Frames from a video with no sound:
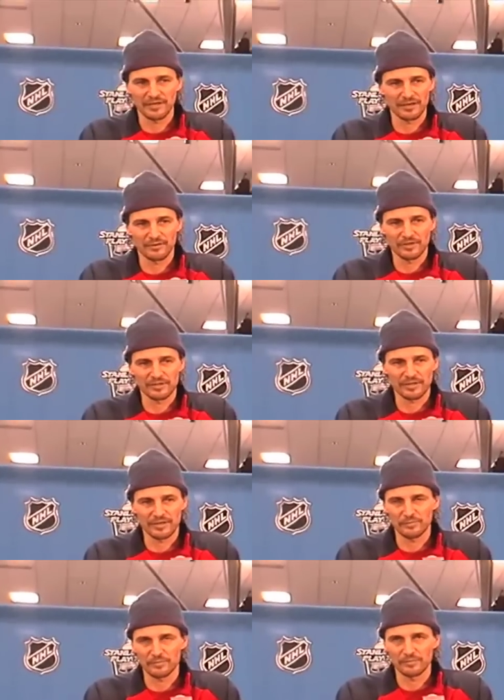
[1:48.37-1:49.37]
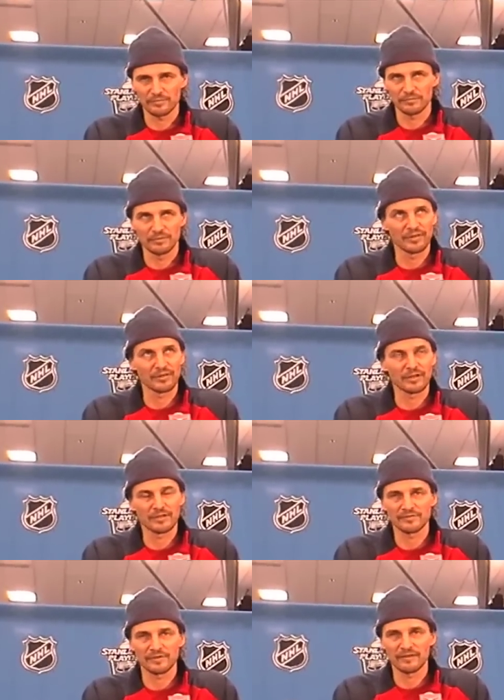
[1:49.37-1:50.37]
I don't think so I can breathe the
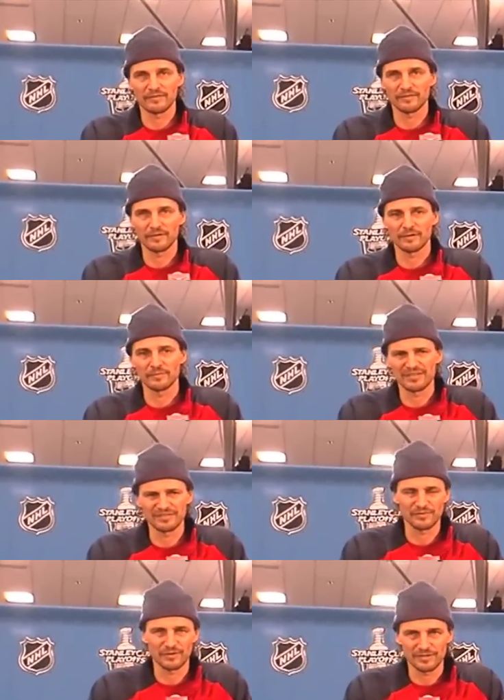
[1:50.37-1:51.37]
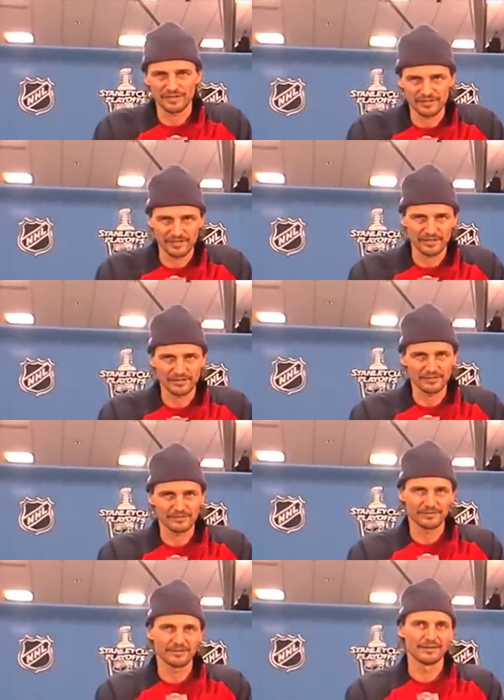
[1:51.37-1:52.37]
last 5 minutes, 46 seconds.
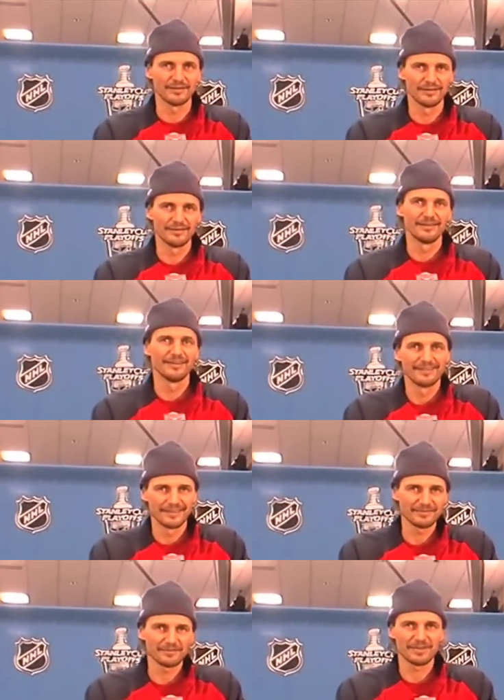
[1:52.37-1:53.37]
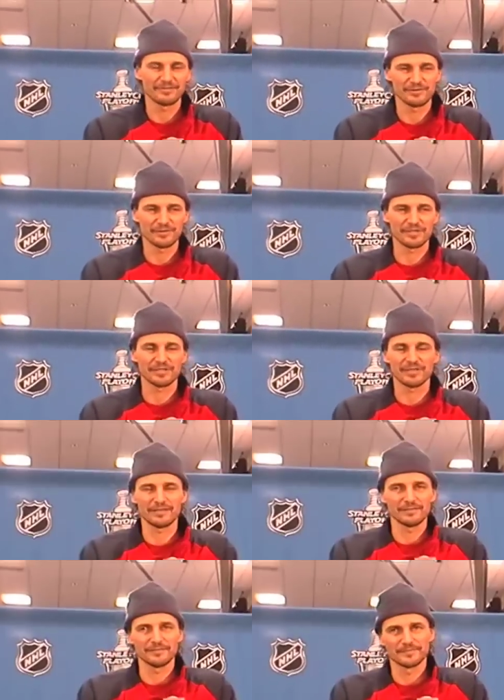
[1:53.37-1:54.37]
I was so excited.